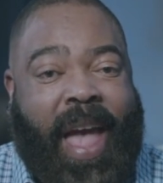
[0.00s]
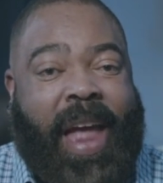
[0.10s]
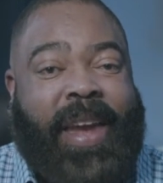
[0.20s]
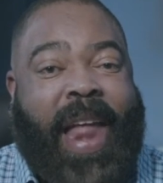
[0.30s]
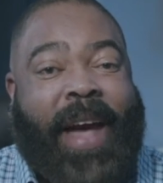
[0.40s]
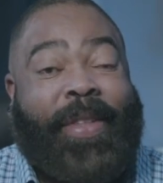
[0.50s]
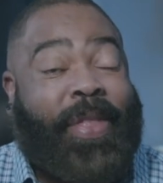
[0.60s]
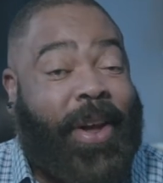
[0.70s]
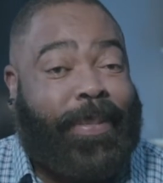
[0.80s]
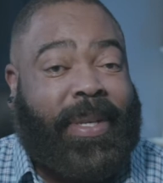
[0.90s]
And now
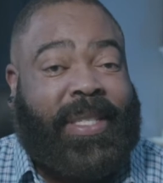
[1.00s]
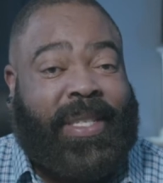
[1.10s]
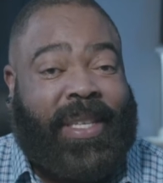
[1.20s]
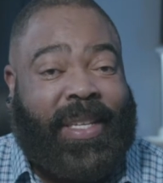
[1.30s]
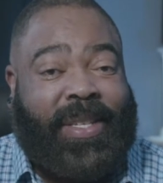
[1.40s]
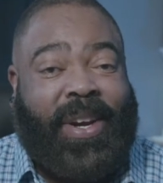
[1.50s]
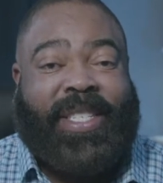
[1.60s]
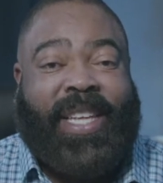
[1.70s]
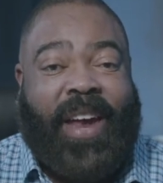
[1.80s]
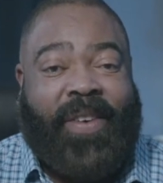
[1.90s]
their businesses are
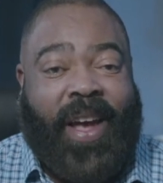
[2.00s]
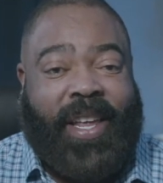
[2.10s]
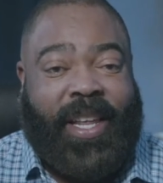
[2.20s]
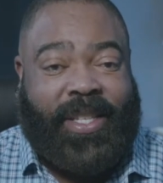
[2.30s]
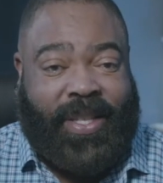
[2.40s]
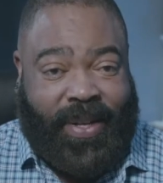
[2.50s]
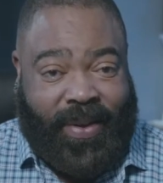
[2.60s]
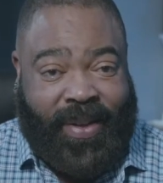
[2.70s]
skyrocketing too.